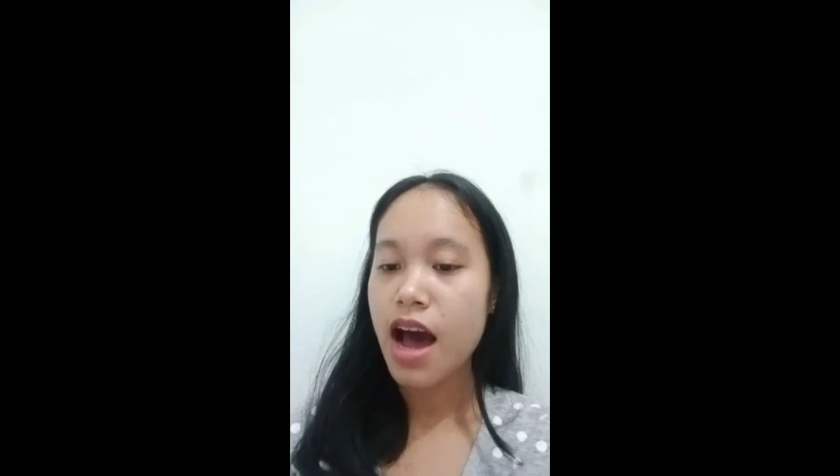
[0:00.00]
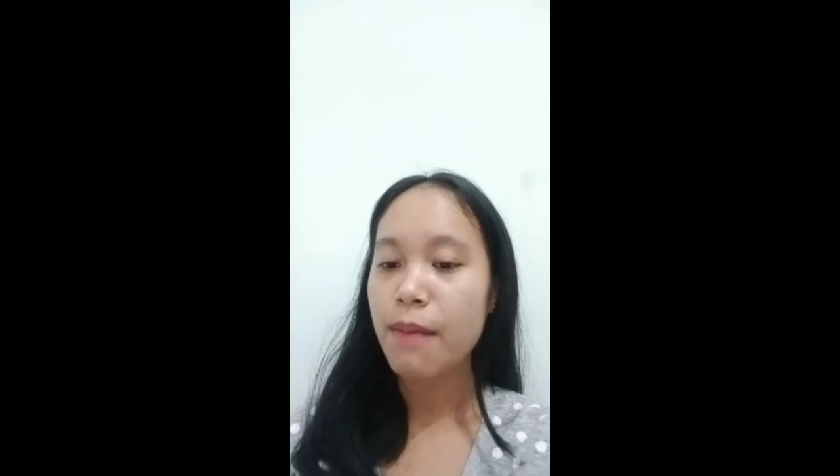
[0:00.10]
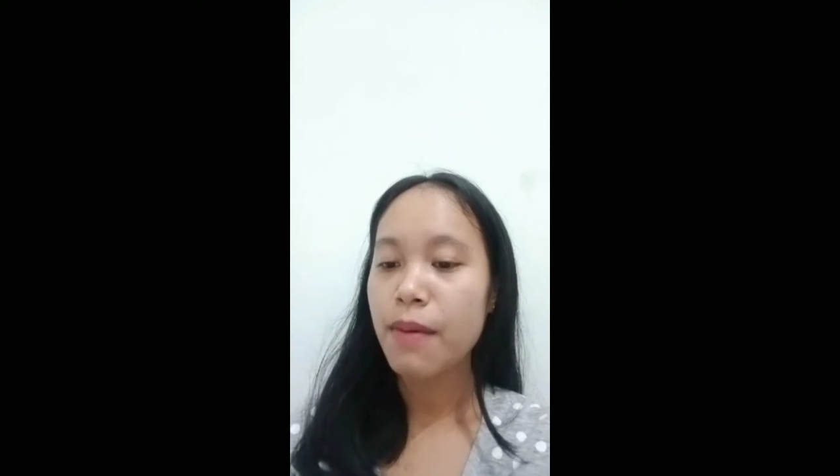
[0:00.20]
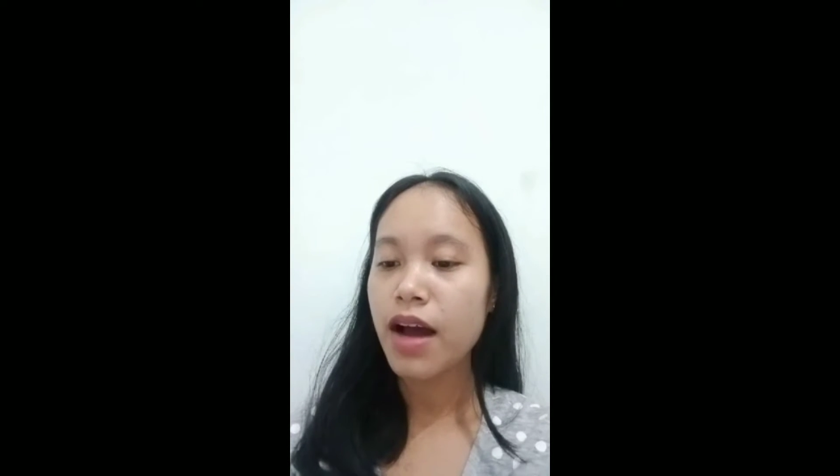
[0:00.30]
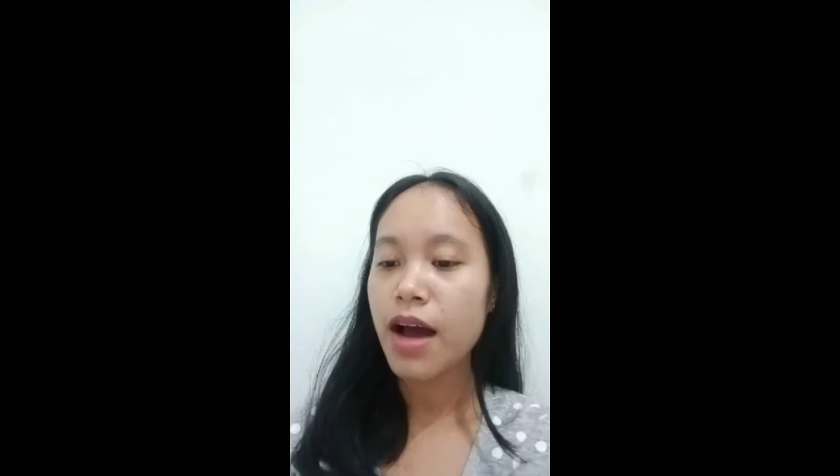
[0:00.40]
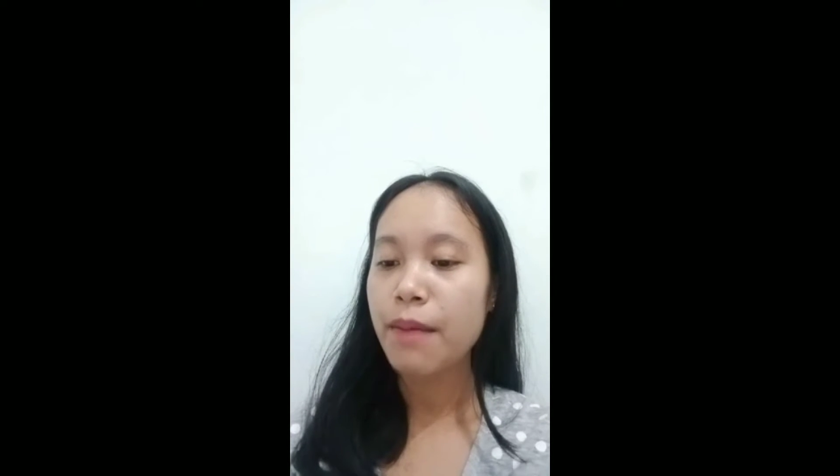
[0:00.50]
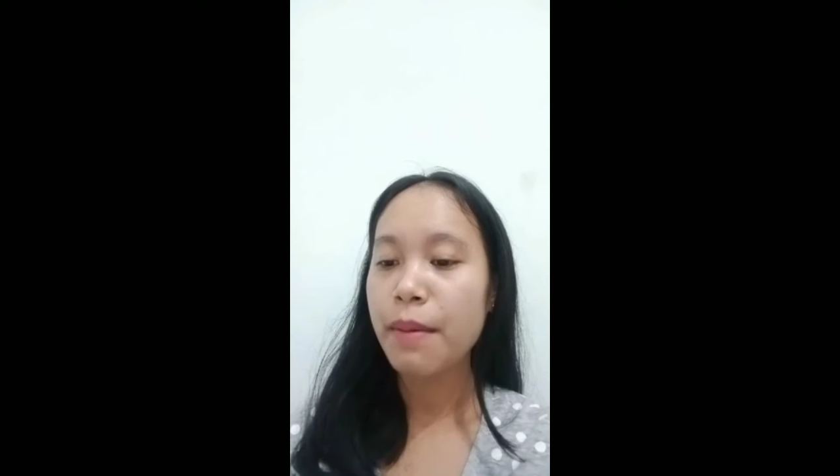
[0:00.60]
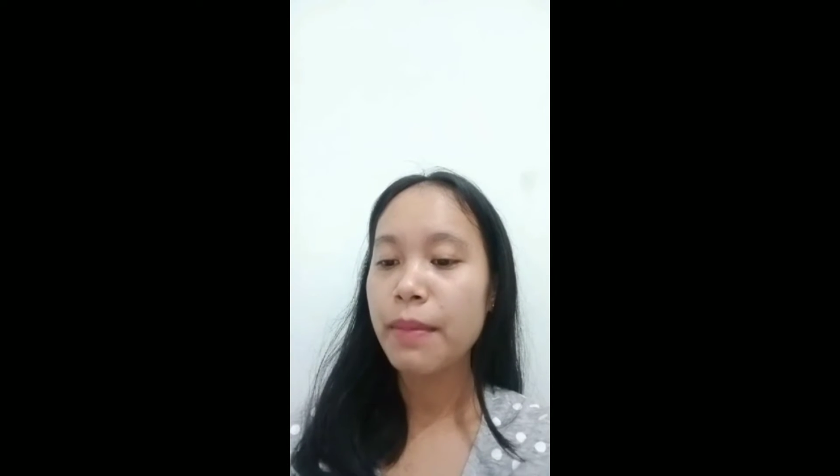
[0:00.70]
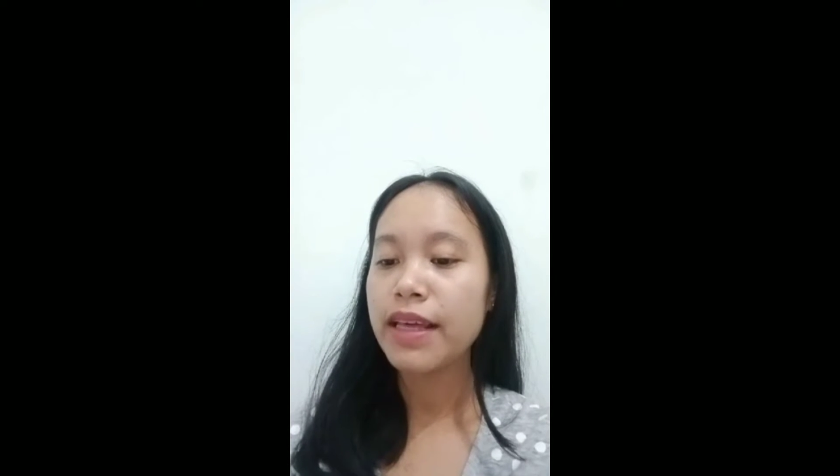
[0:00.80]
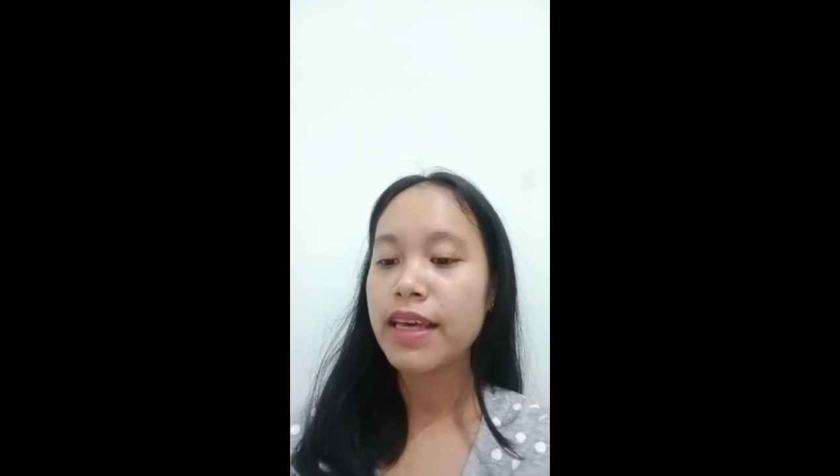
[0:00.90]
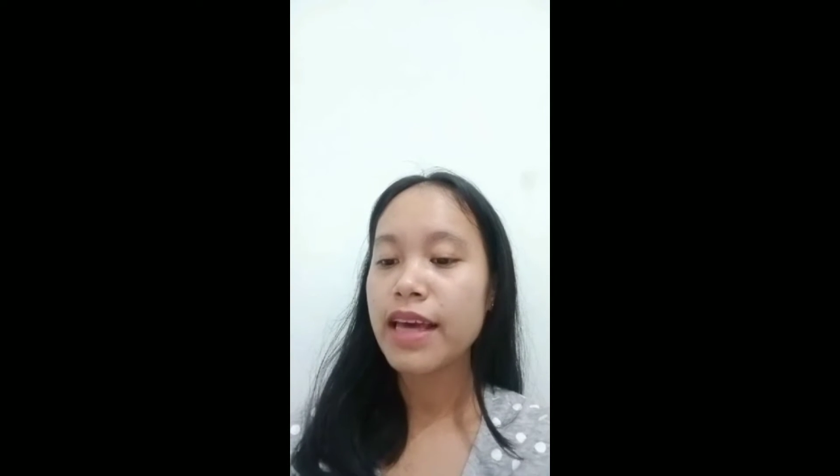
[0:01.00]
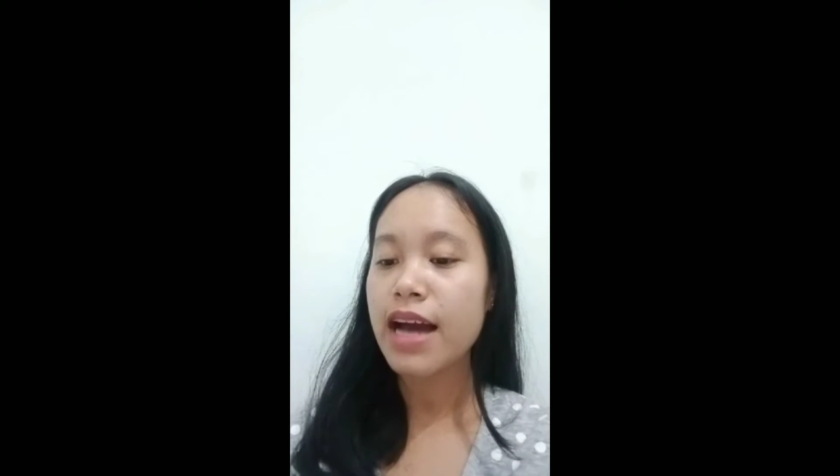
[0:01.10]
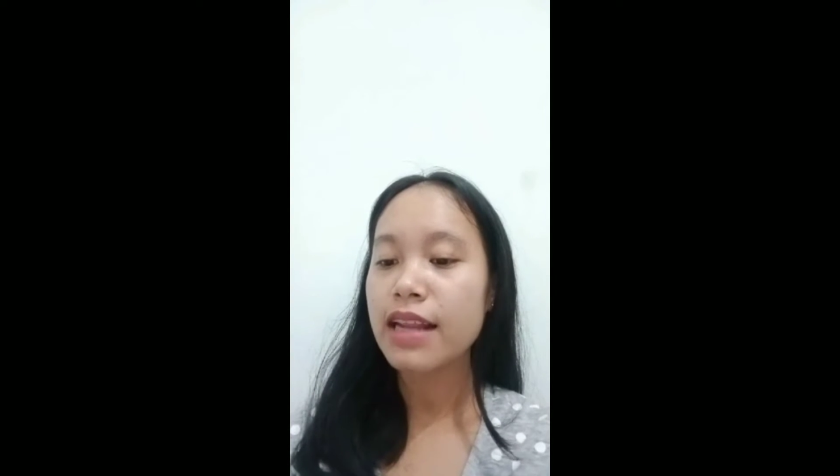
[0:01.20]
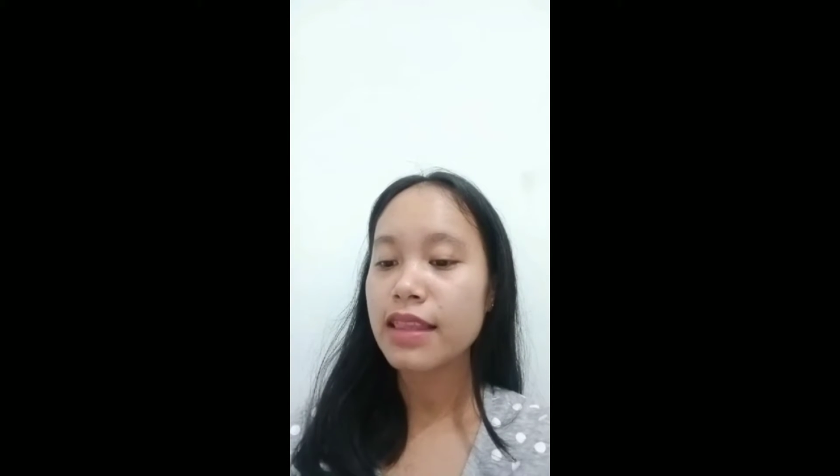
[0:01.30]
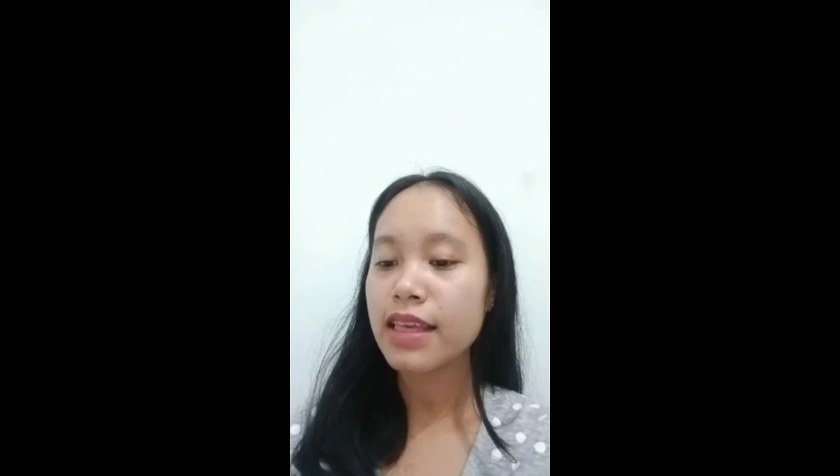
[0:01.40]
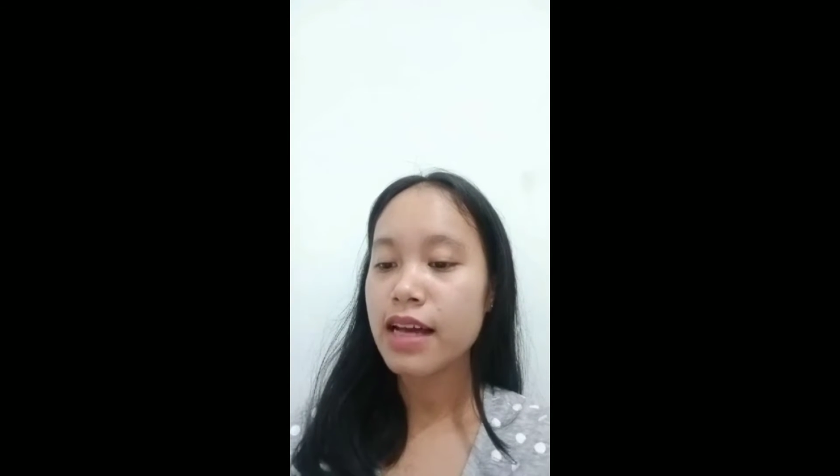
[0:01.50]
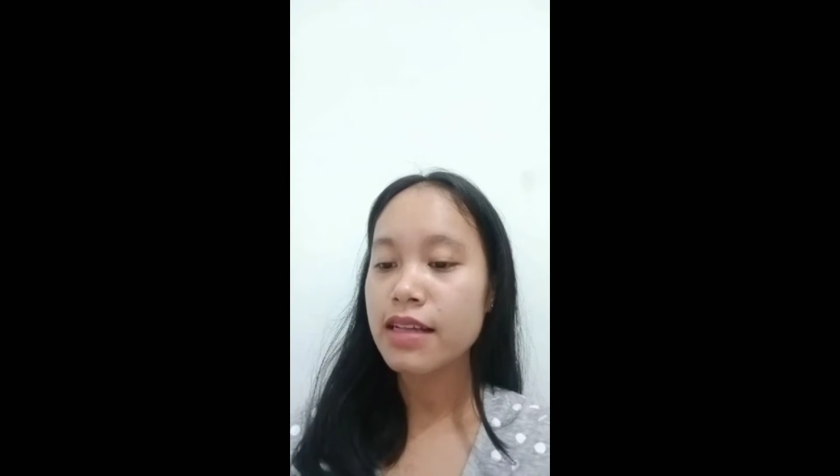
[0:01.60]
apakah memiliki arti